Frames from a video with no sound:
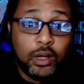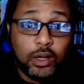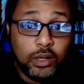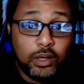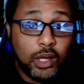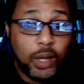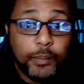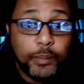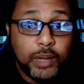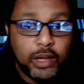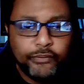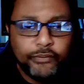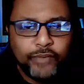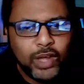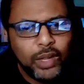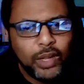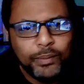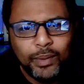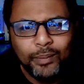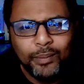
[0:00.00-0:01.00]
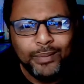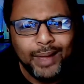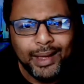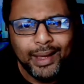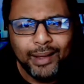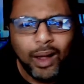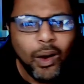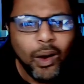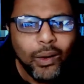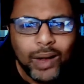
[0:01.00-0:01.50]
they'll be available. I'm like,
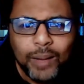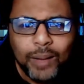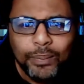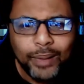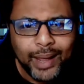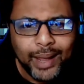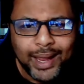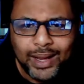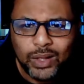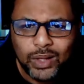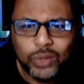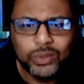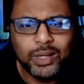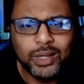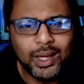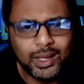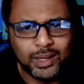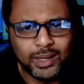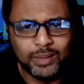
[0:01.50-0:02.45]
I already played those games.